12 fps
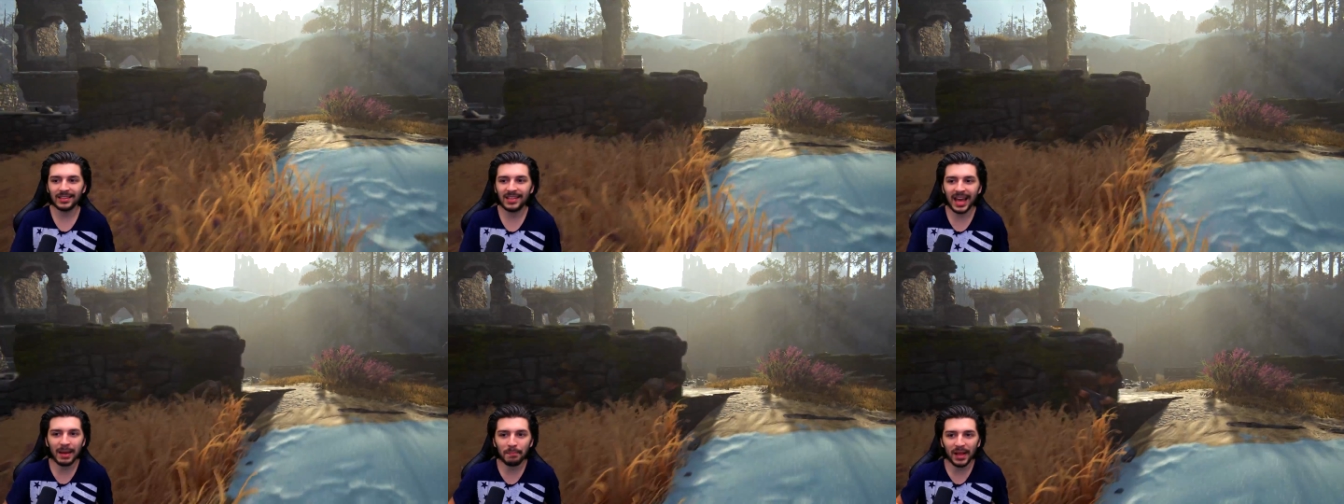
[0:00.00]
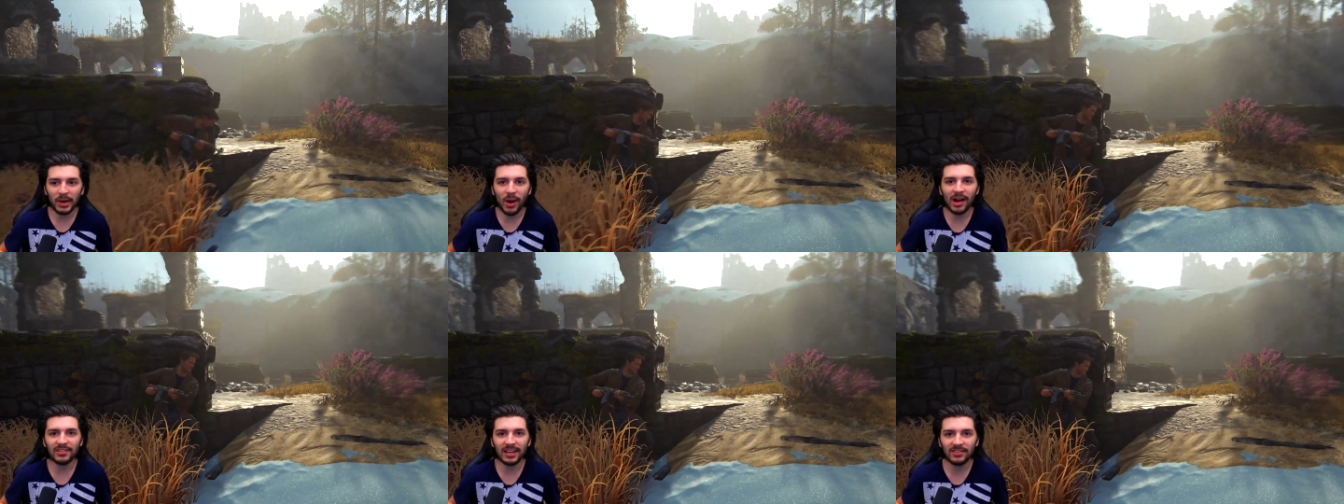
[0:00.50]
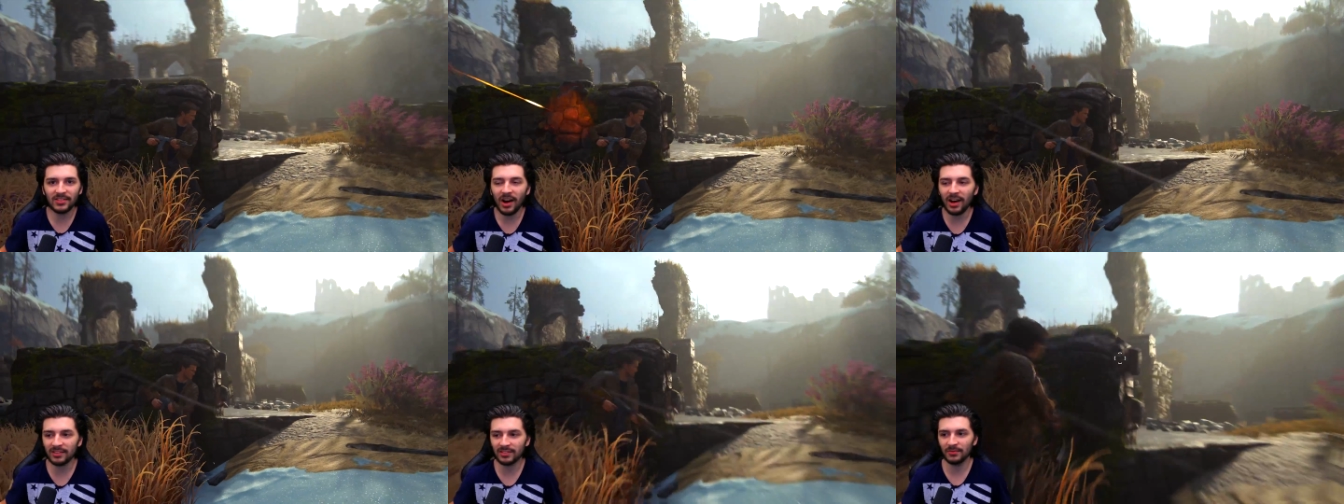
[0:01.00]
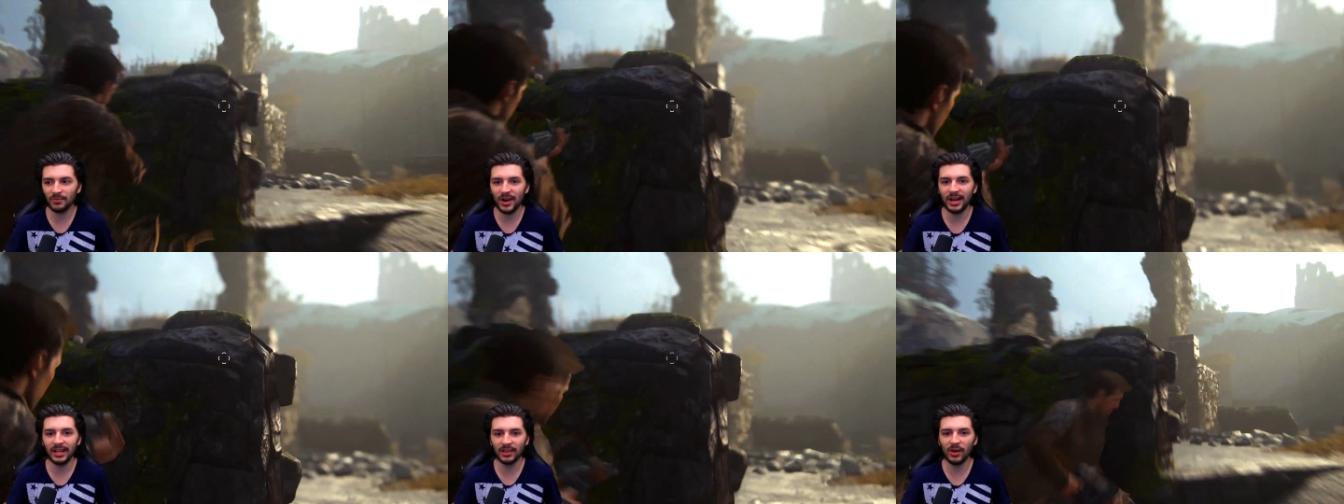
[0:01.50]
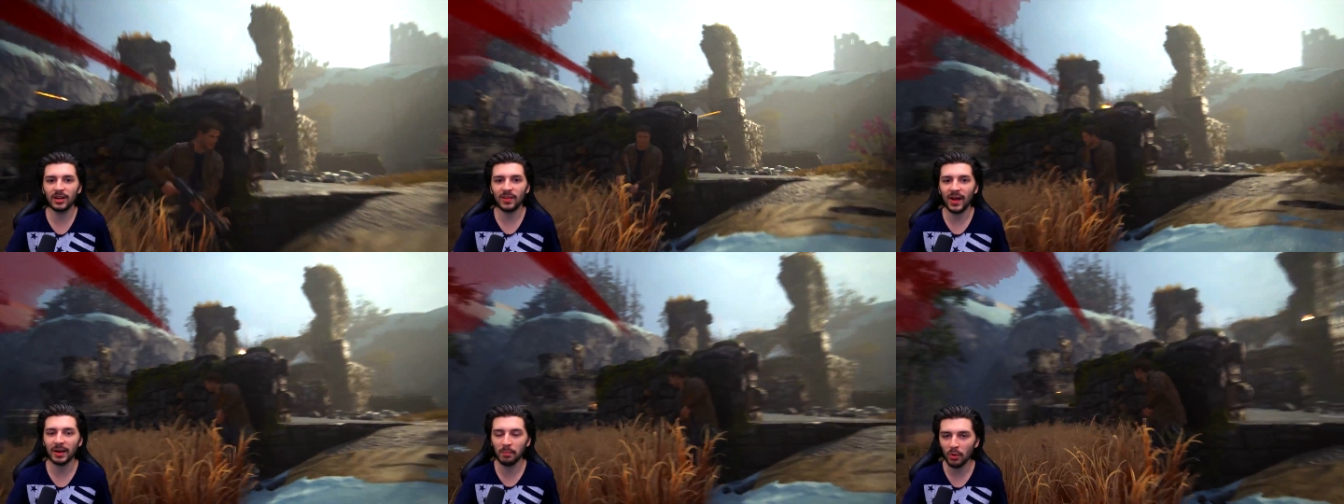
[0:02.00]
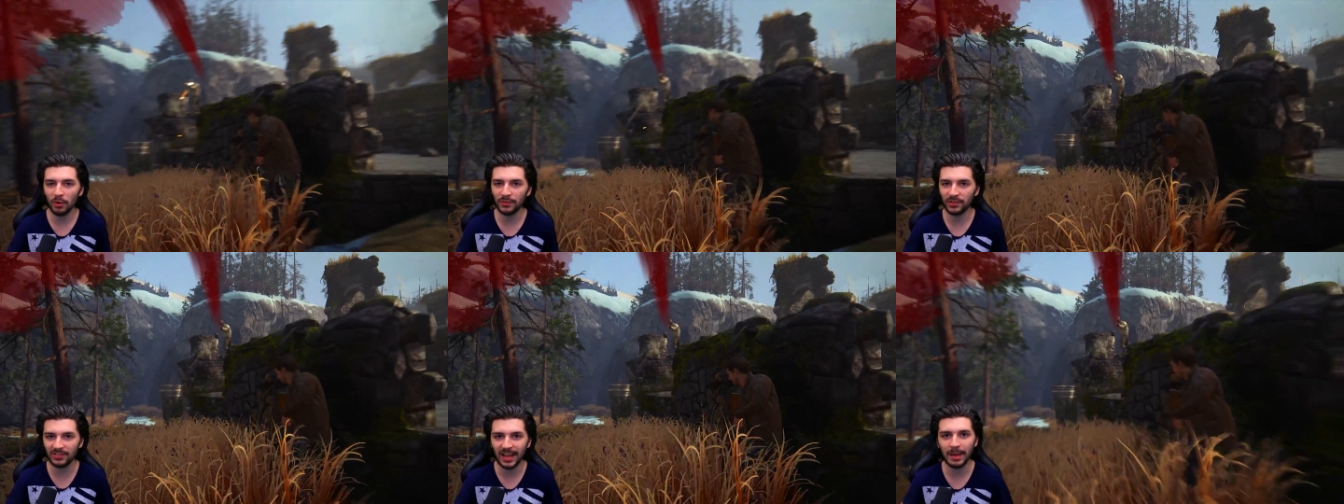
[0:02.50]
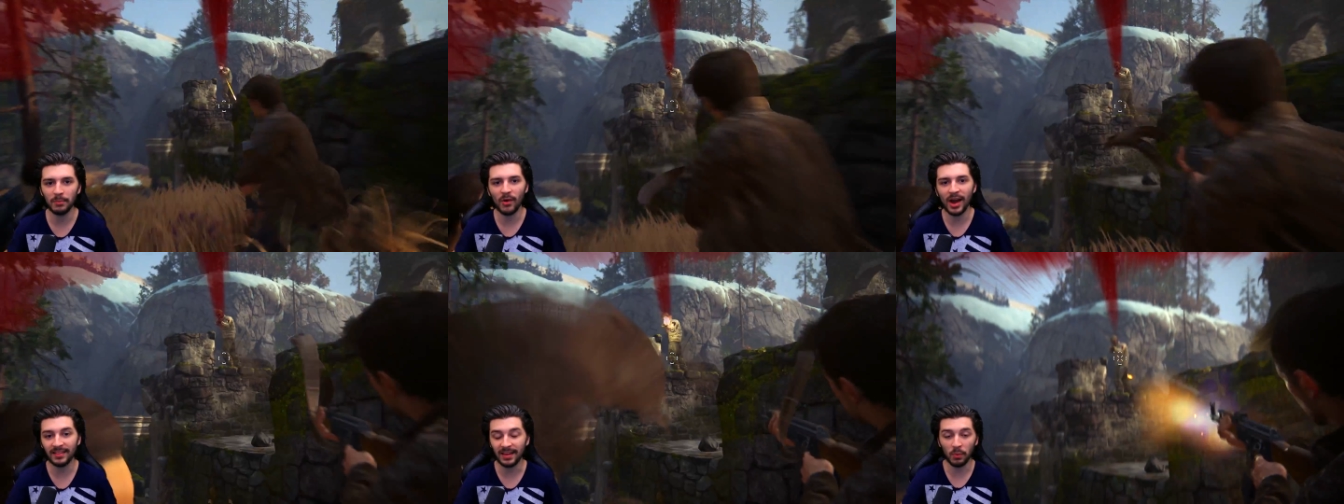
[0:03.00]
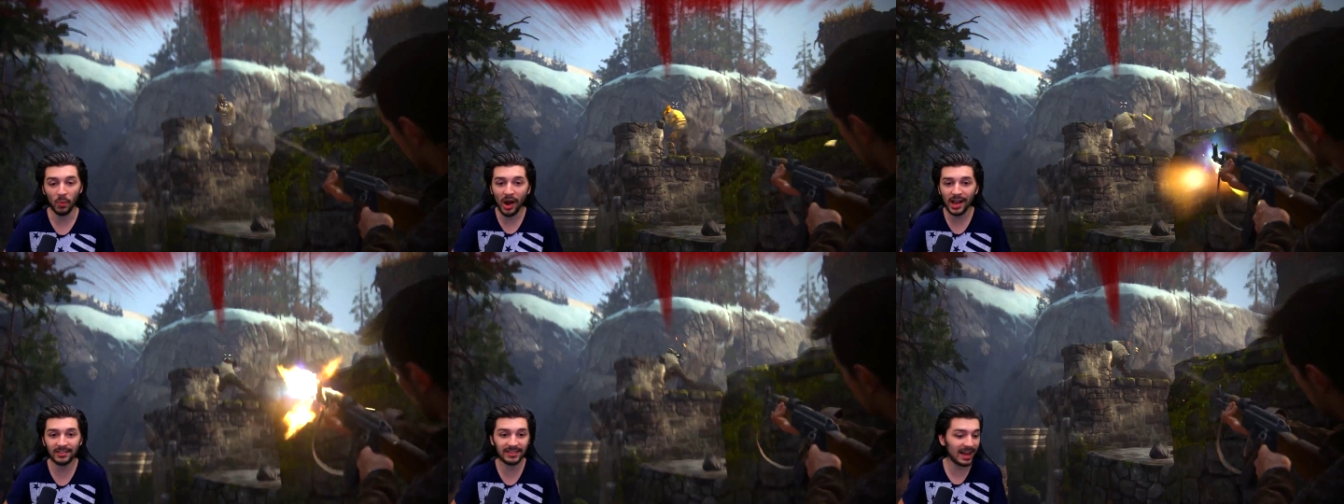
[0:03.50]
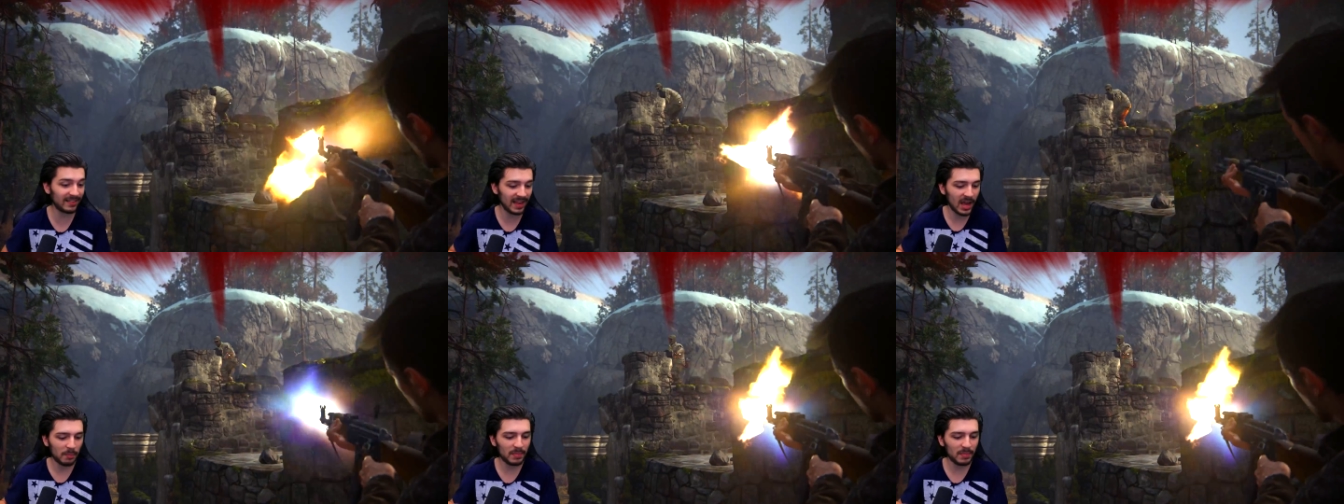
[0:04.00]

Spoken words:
gameplay-wise, it does really look like more of the same, right? And why is that?